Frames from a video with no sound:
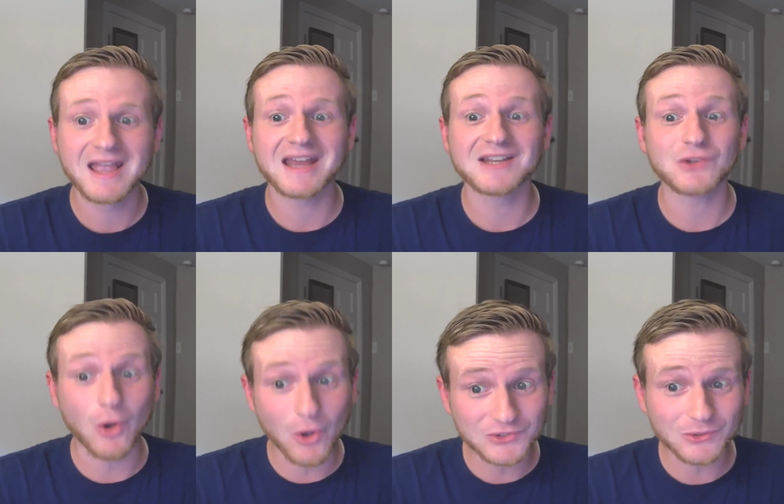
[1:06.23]
and is
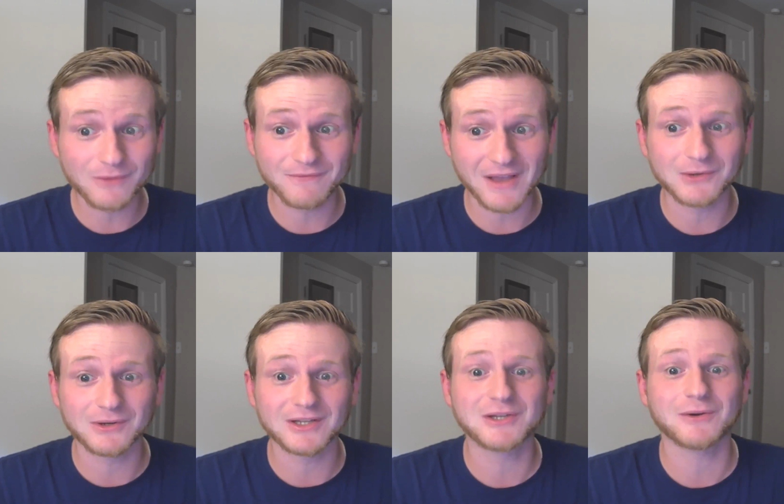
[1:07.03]
also the founder
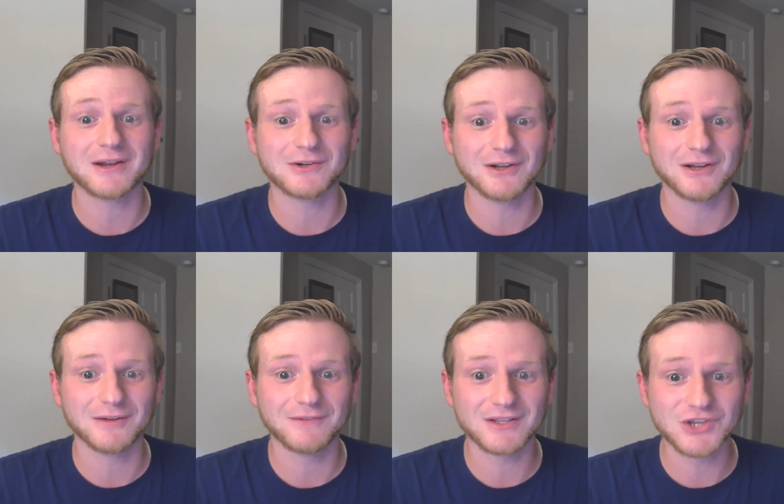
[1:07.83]
and curator
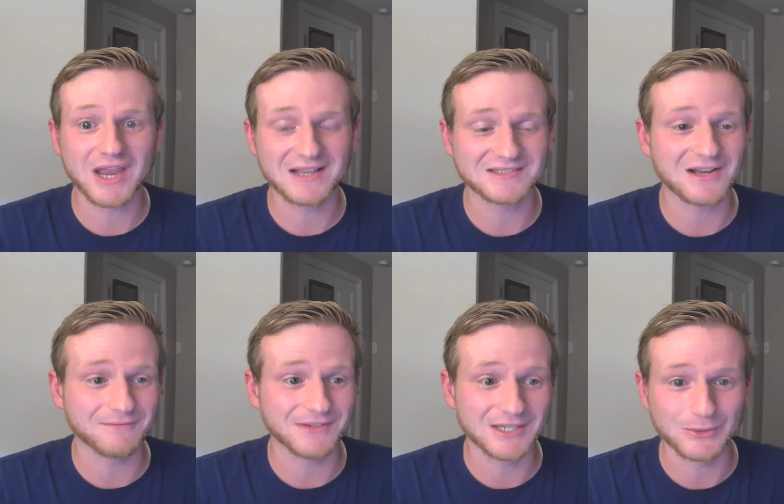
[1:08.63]
of
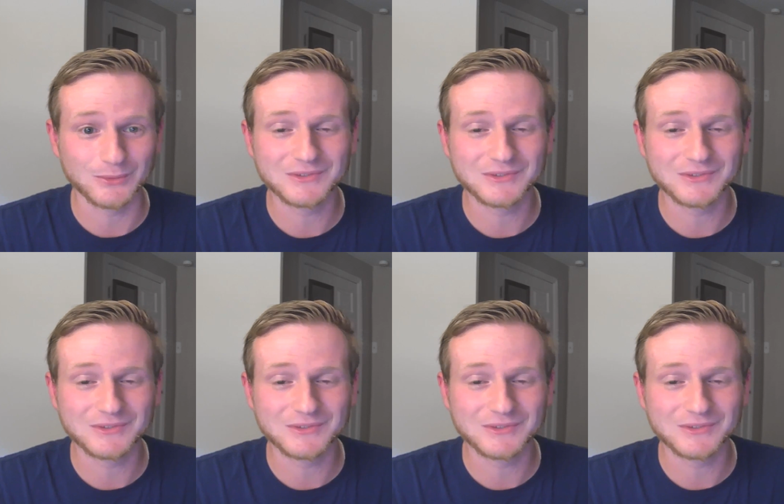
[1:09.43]
JSConf.eu.